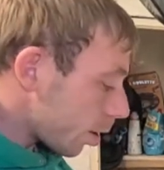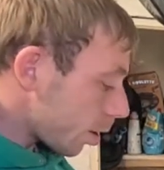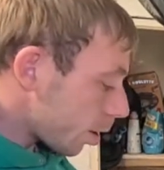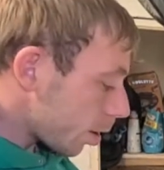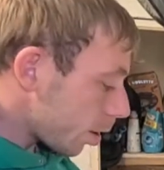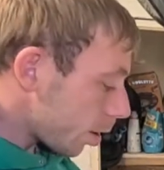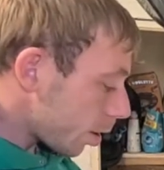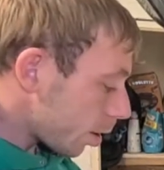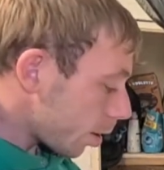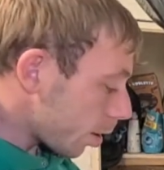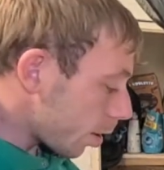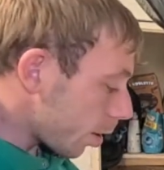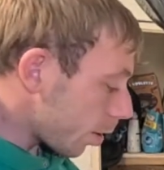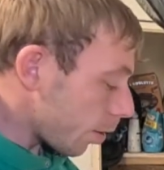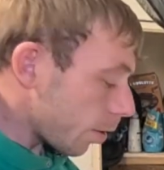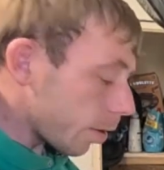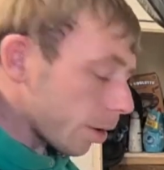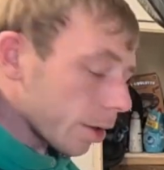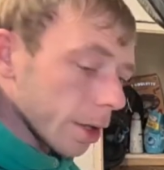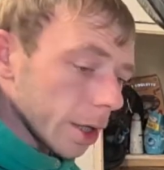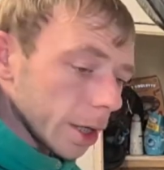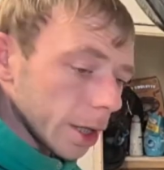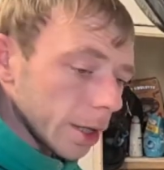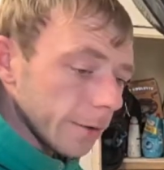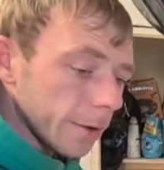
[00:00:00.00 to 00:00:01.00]
So
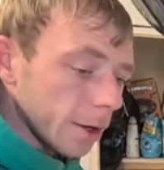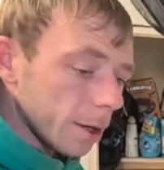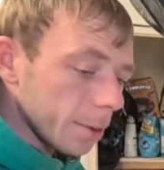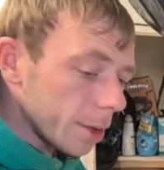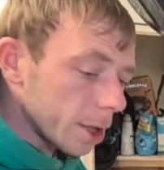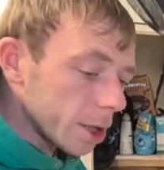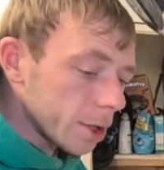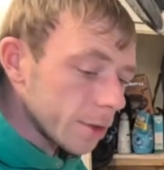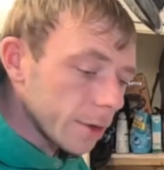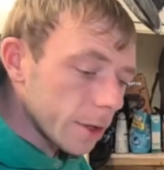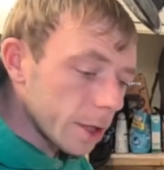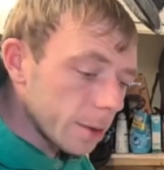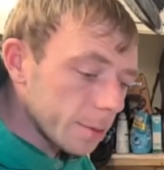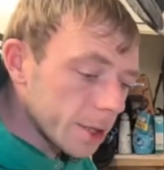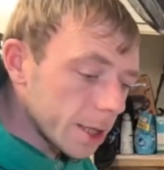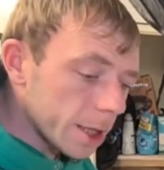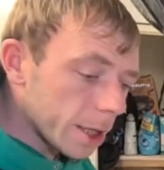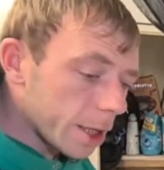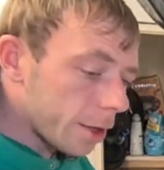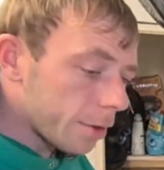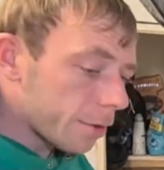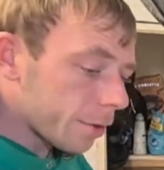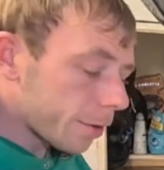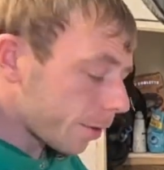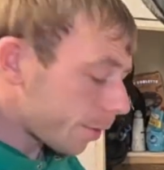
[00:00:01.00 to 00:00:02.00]
thank you very much for them, Steve,